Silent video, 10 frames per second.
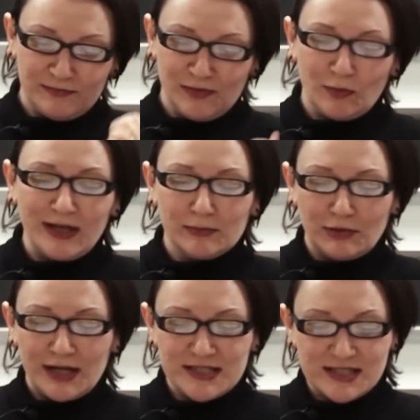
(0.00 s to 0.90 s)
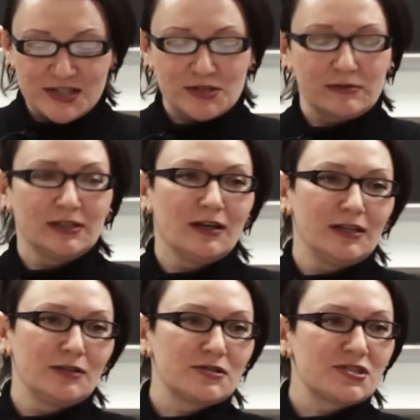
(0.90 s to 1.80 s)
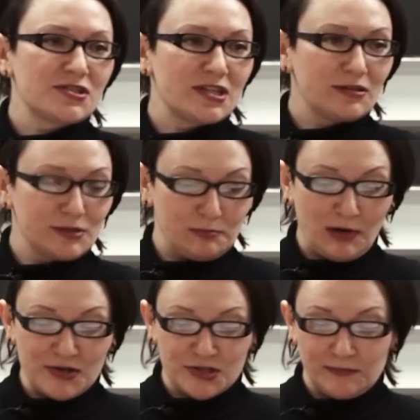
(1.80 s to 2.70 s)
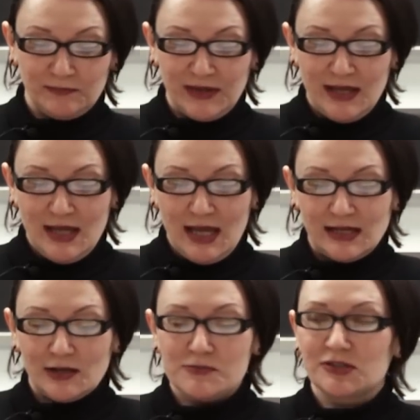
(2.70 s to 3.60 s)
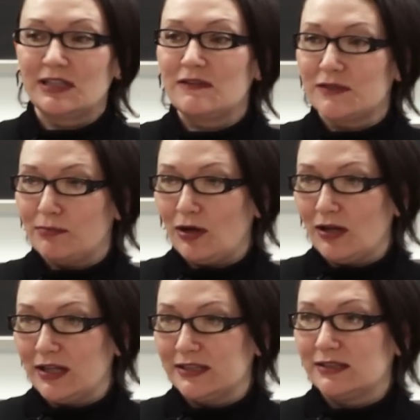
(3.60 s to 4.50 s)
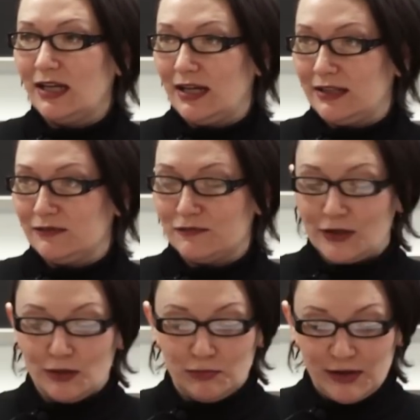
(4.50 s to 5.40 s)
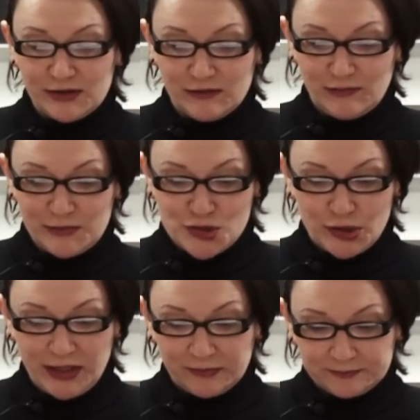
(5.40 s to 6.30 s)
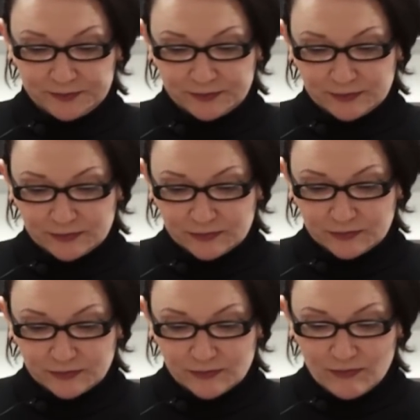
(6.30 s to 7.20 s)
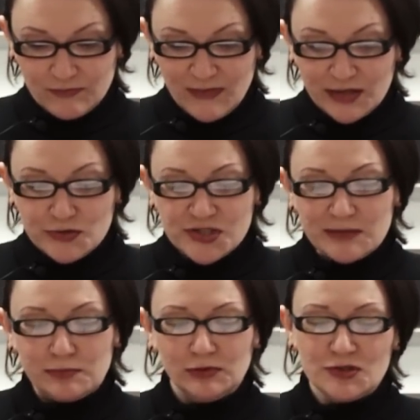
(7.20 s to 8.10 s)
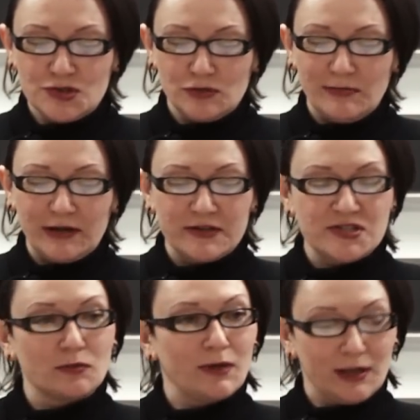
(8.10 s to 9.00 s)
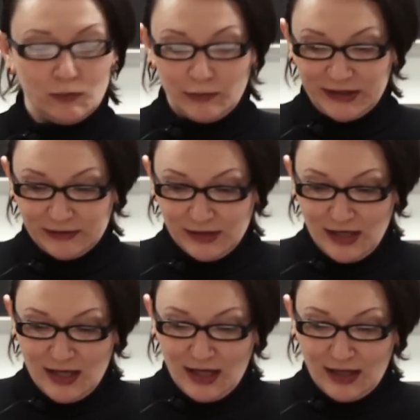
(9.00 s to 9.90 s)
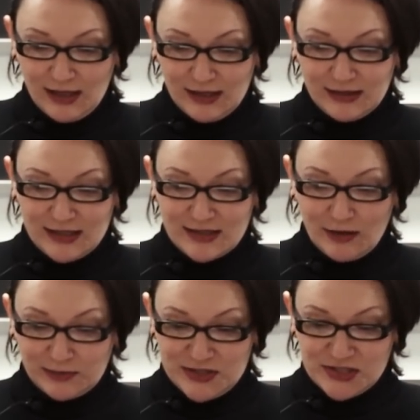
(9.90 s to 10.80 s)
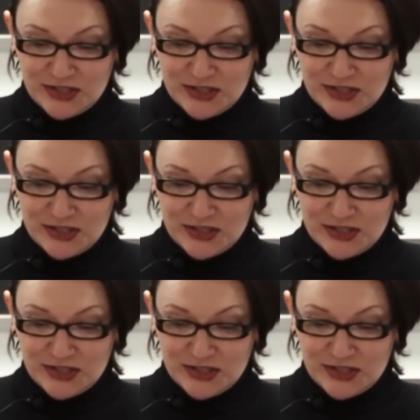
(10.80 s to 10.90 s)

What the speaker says: The whale bride's sister-in-law notices her depression and helps her leave the pod and free her brother from the tree. Yusi Bulaju marries the whale woman that helped his